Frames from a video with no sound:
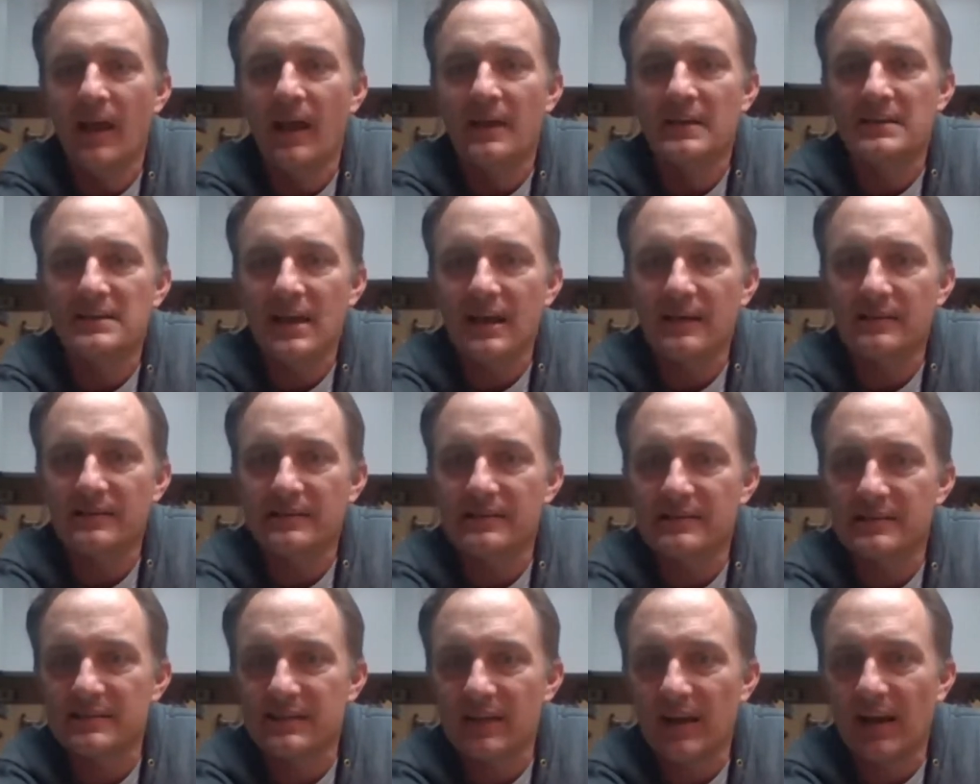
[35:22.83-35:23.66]

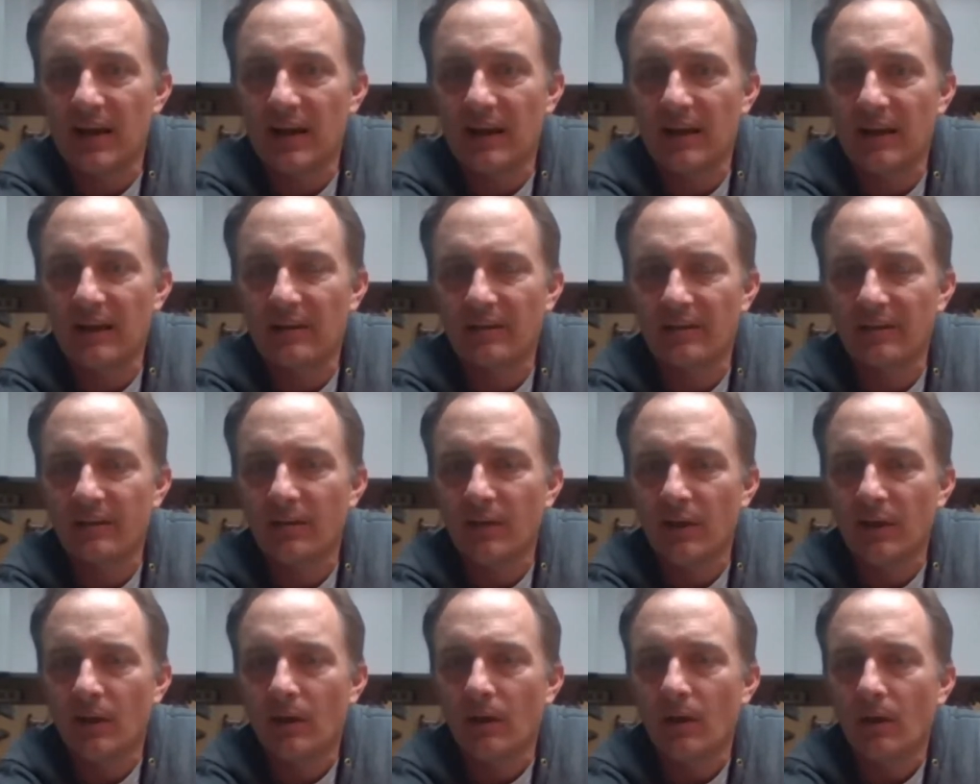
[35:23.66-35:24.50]
Yes,
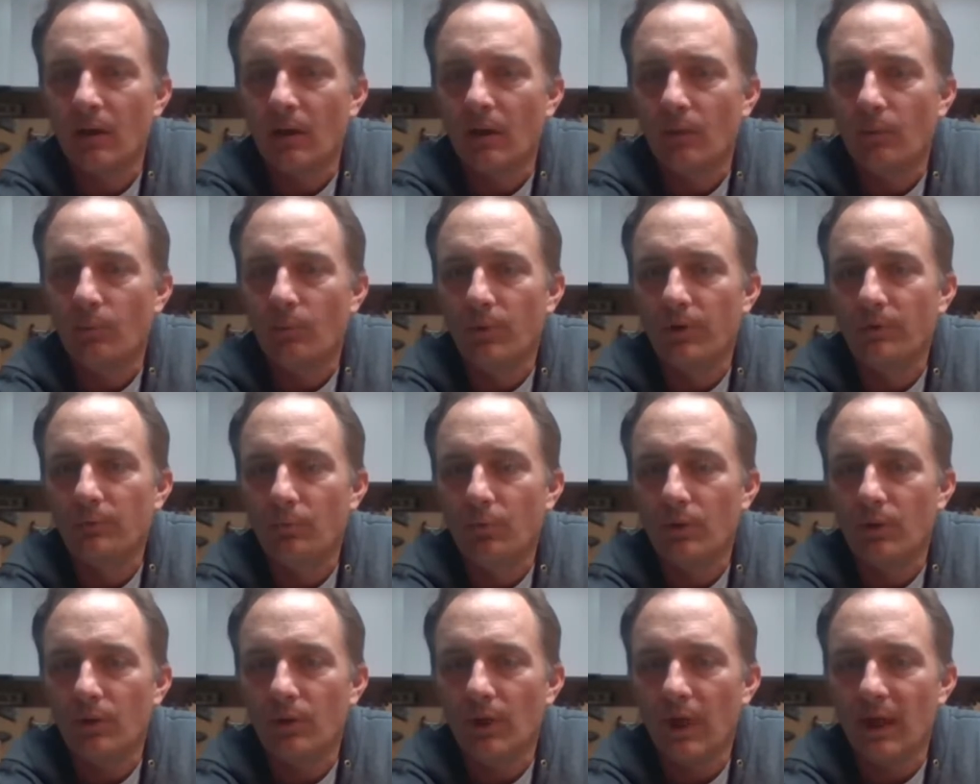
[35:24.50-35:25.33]
we
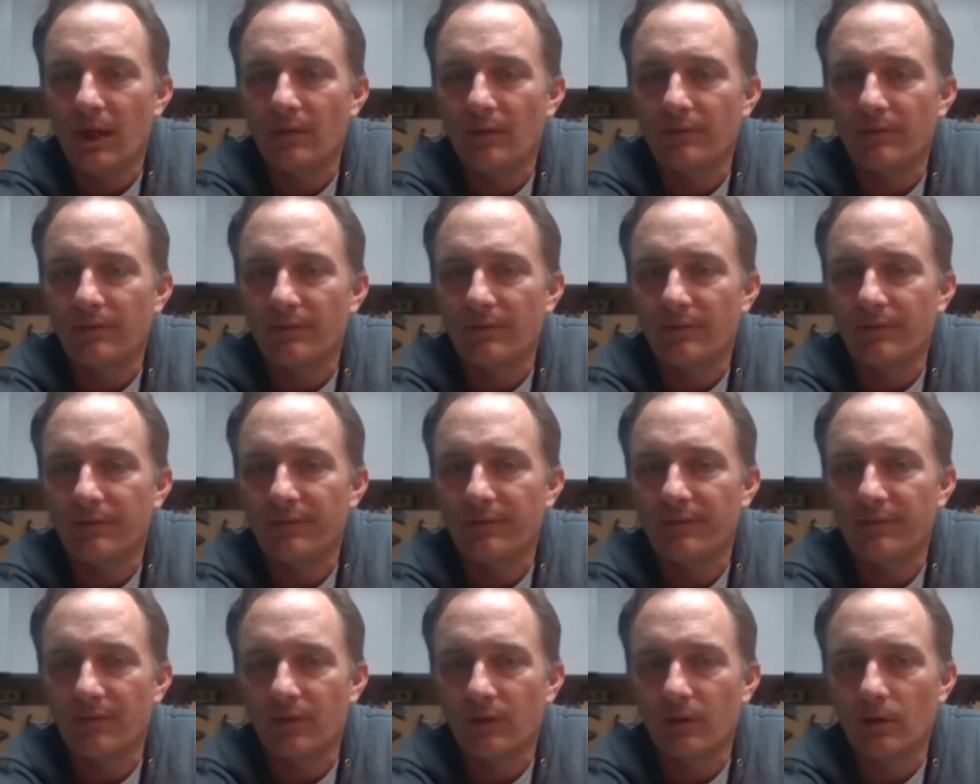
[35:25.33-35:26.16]
will have
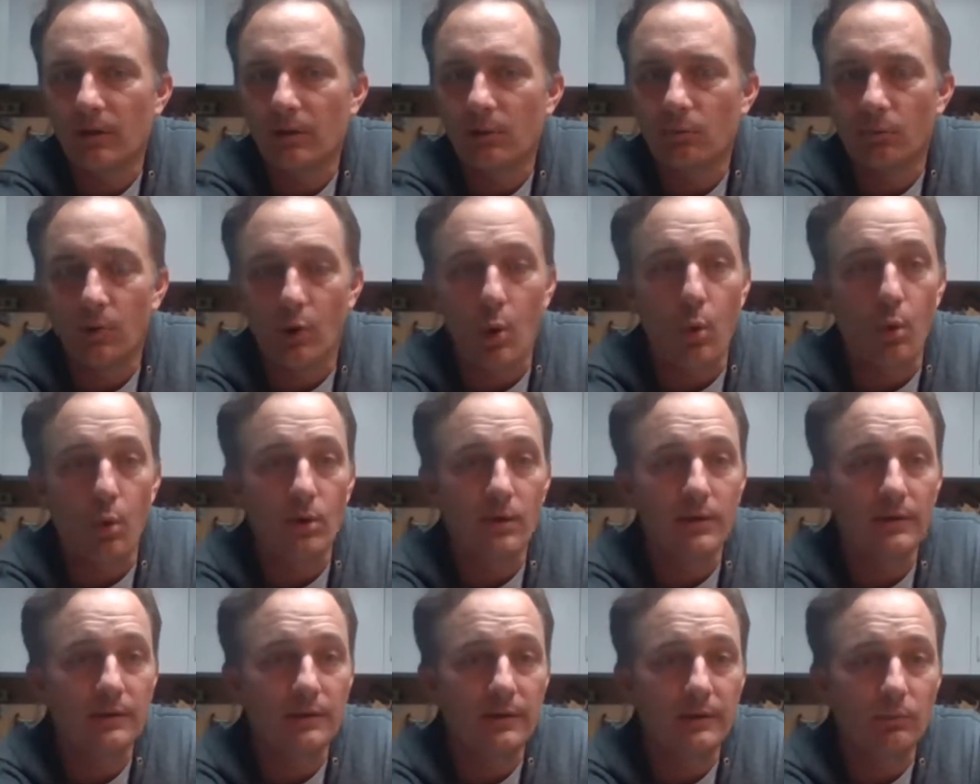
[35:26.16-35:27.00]
this
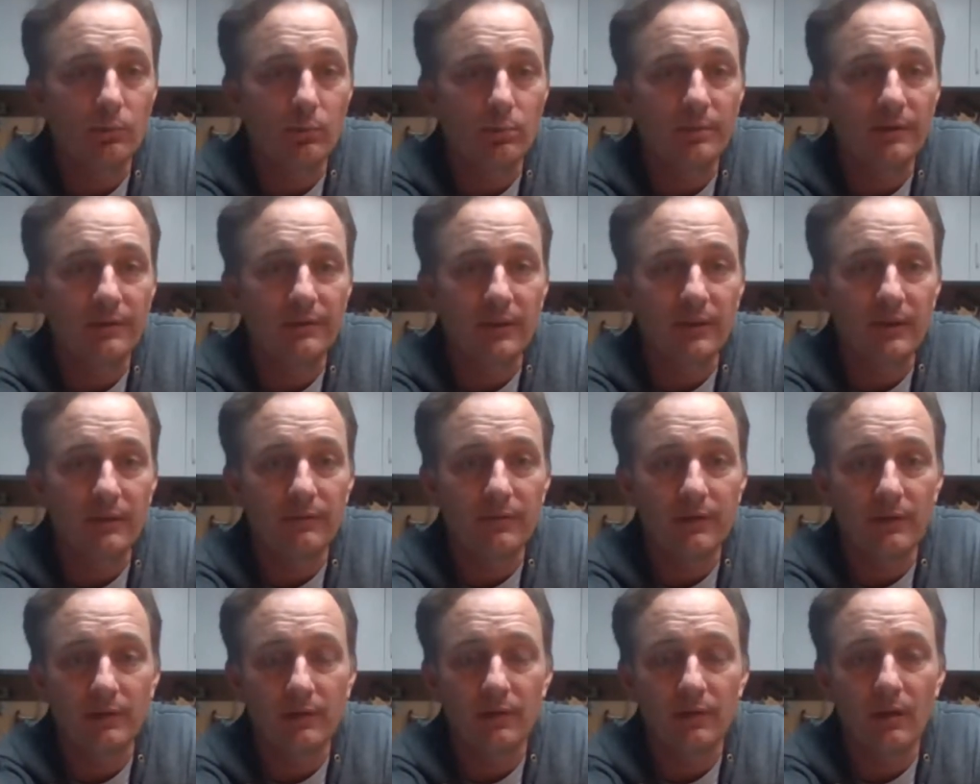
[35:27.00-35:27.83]
recorded. It will be saved
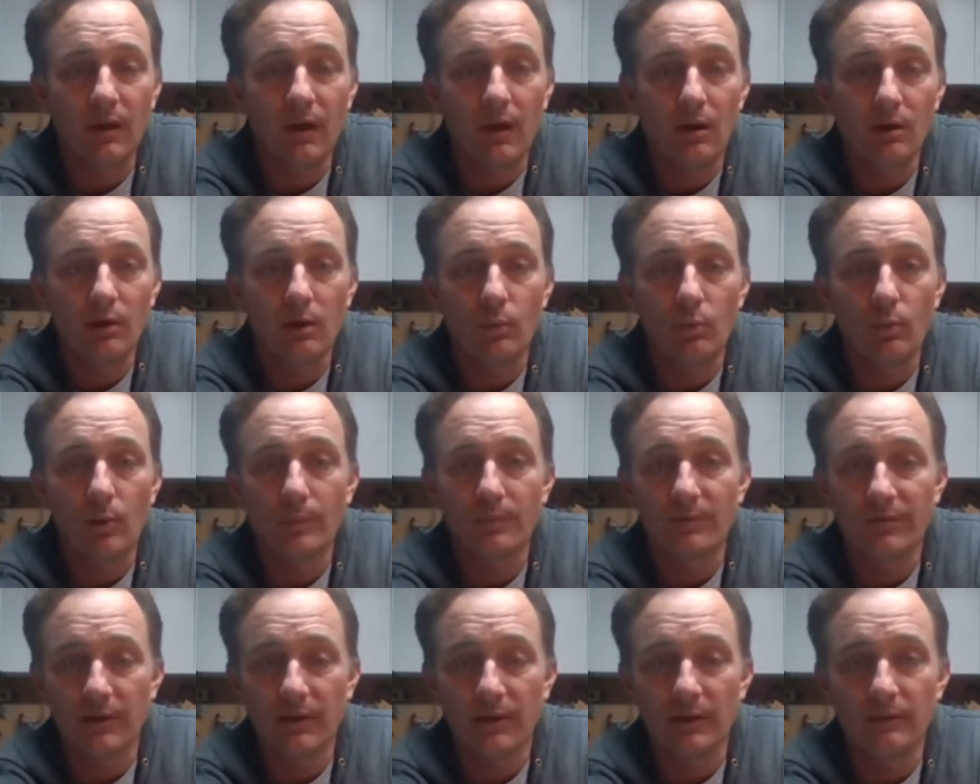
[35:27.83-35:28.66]
on our
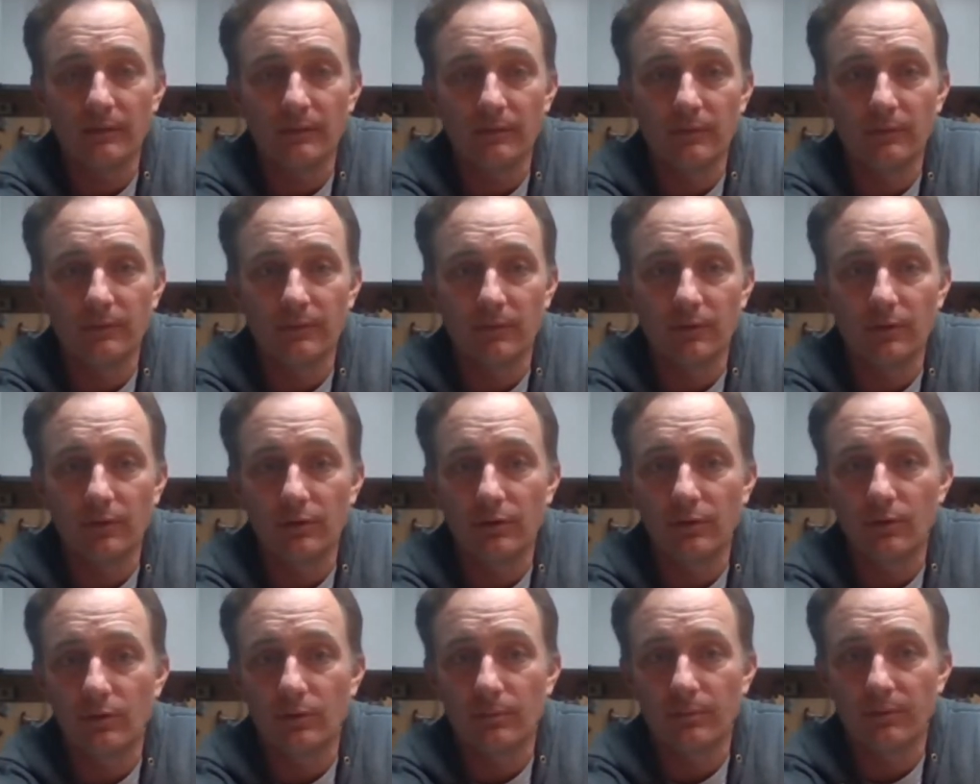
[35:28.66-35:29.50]
website for you
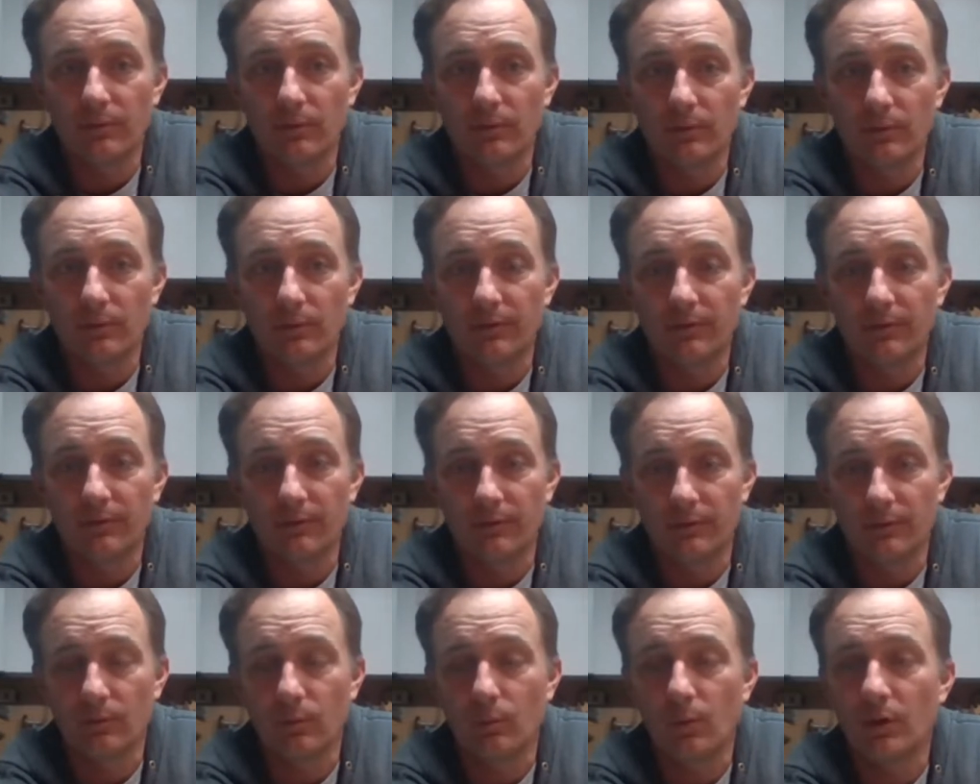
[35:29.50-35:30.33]
to observe,
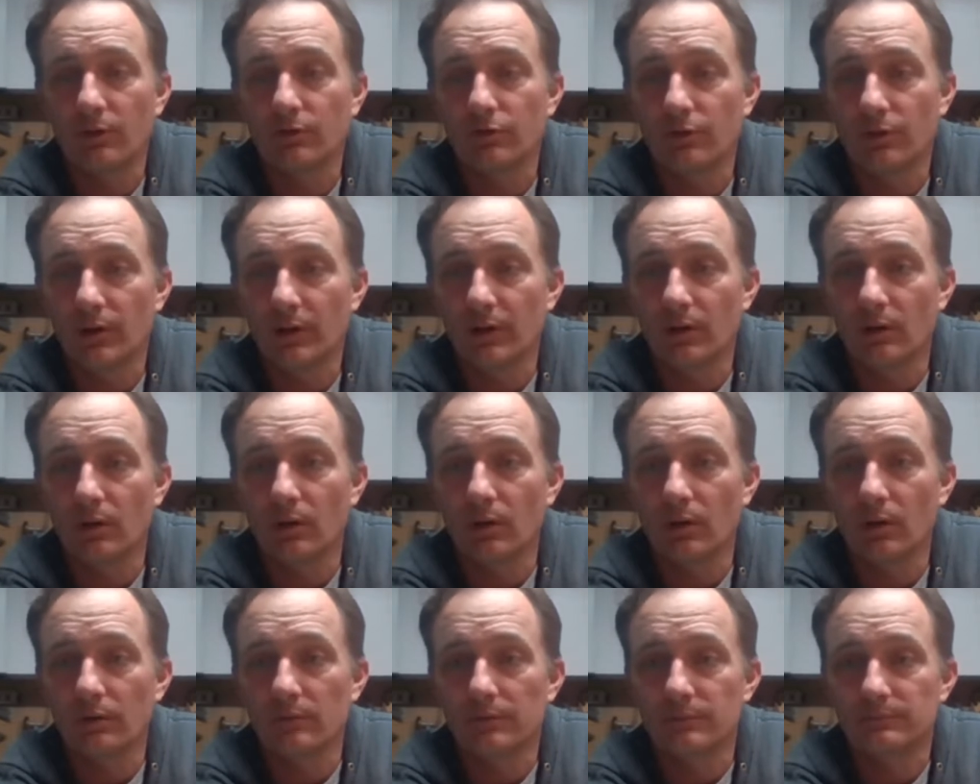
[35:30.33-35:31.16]
to watch later
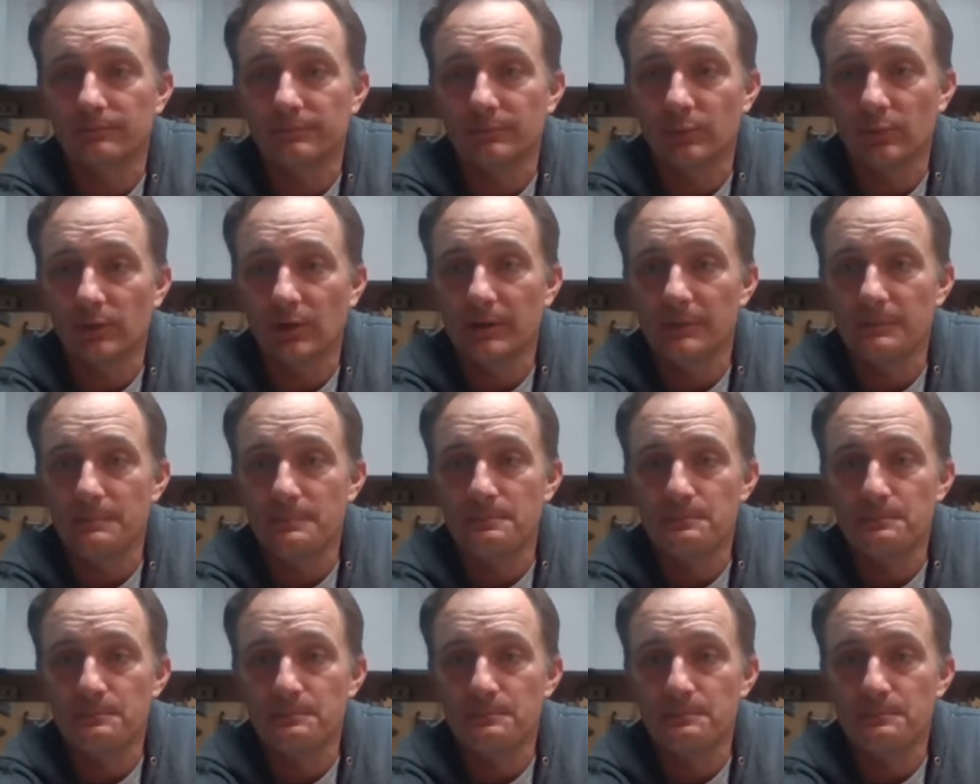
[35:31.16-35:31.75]
on. All right.